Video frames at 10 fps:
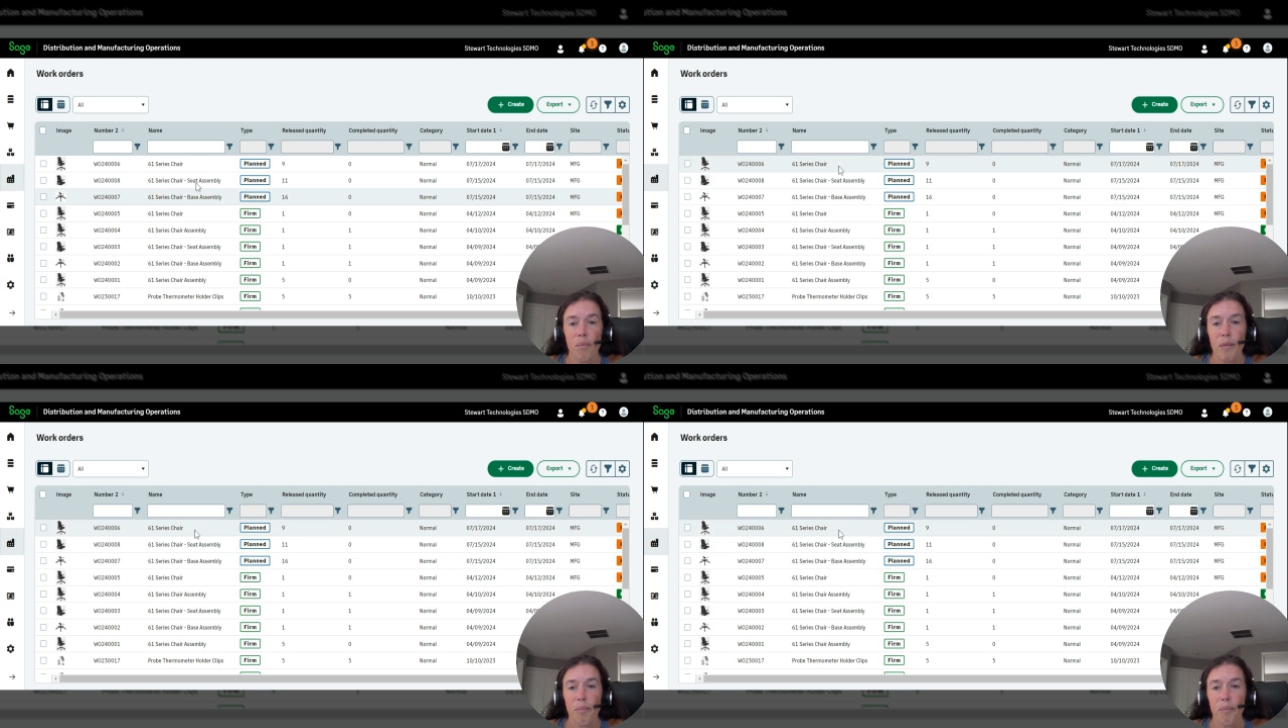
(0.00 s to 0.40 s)

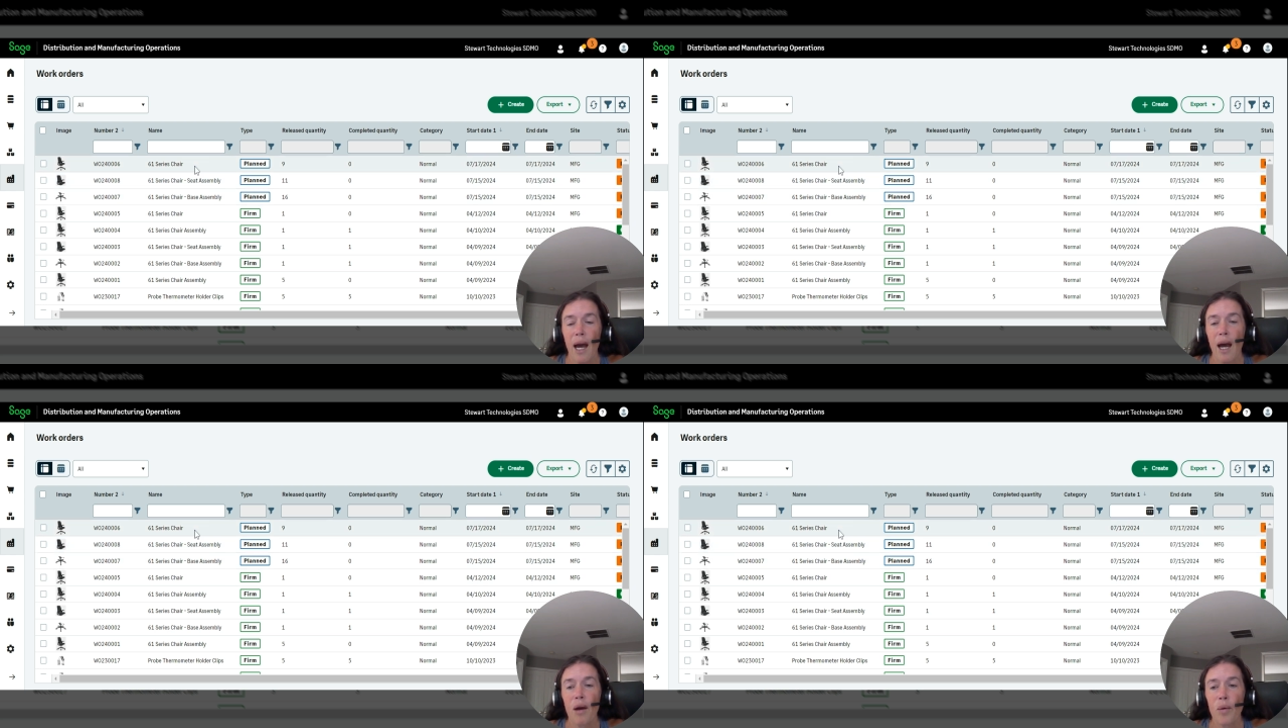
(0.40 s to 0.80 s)
The
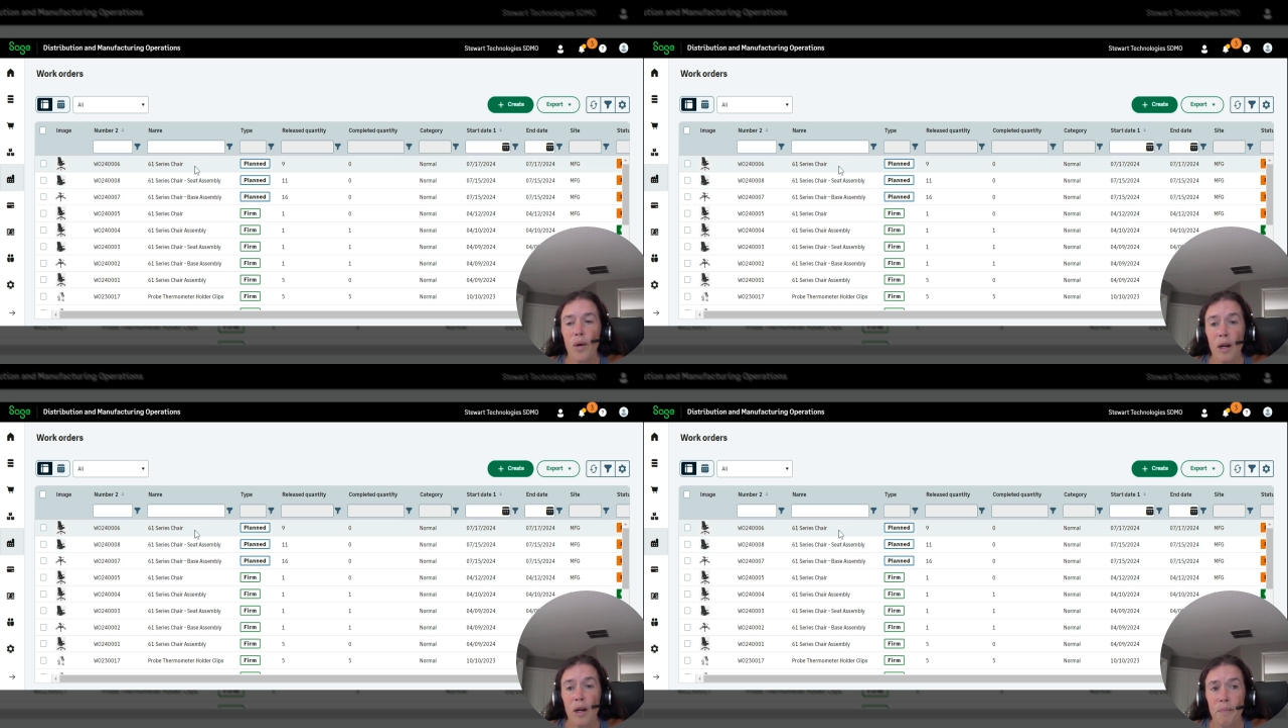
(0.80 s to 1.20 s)

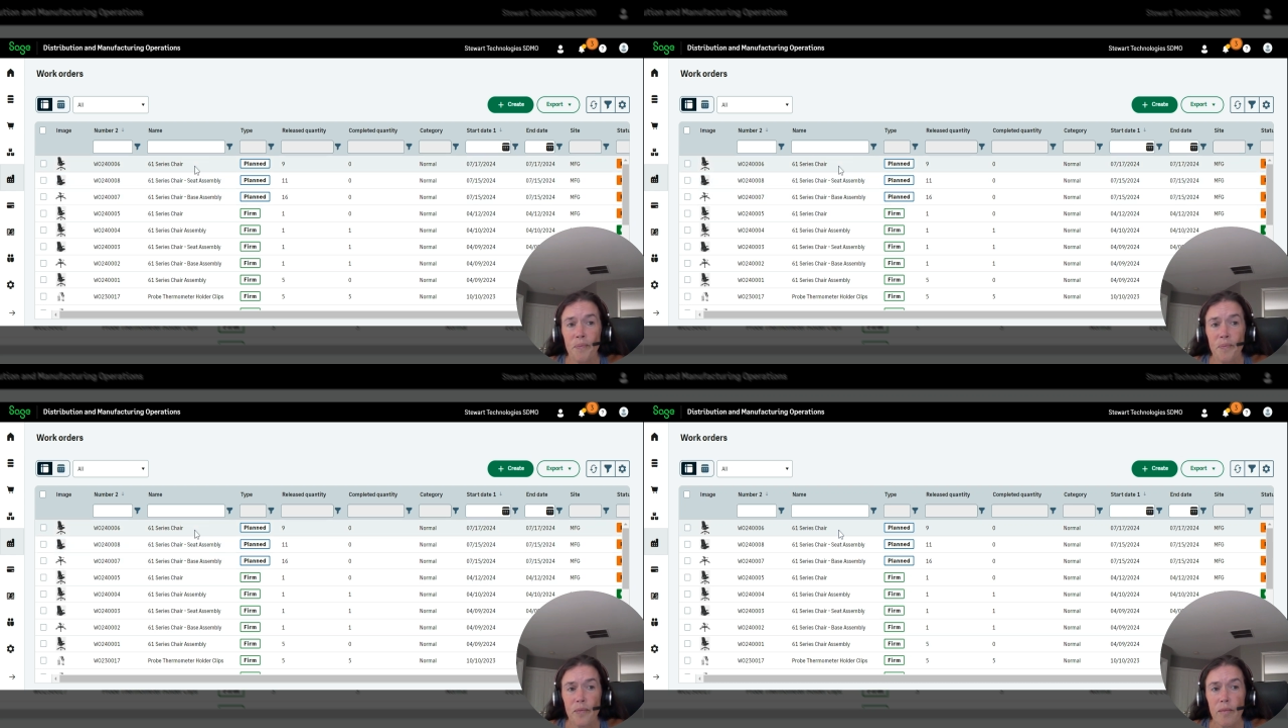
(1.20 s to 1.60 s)
power
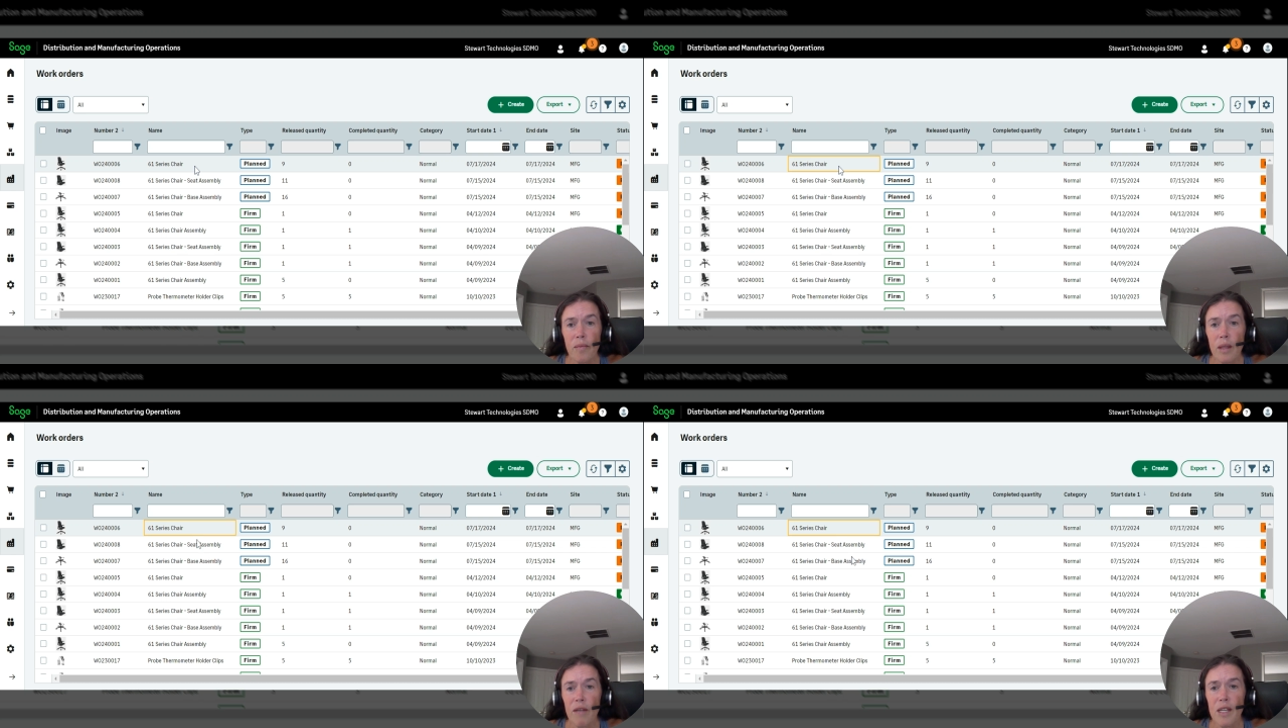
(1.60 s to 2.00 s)

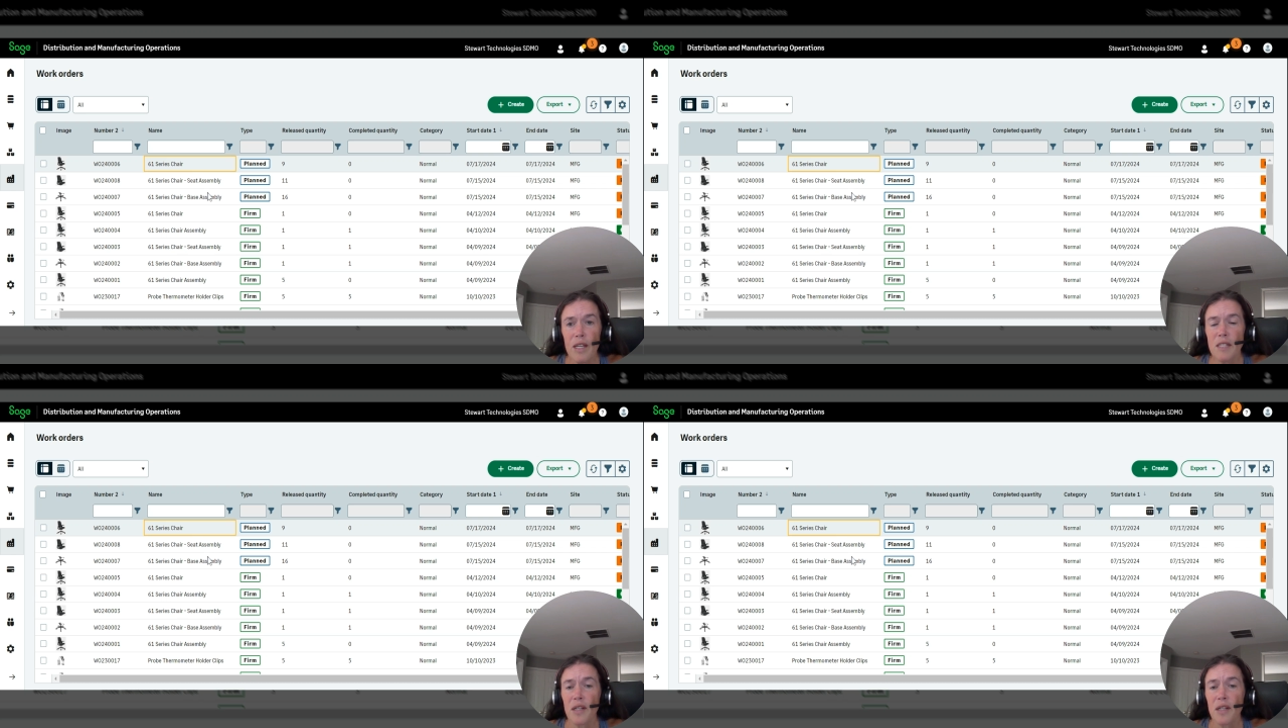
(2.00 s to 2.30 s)
of this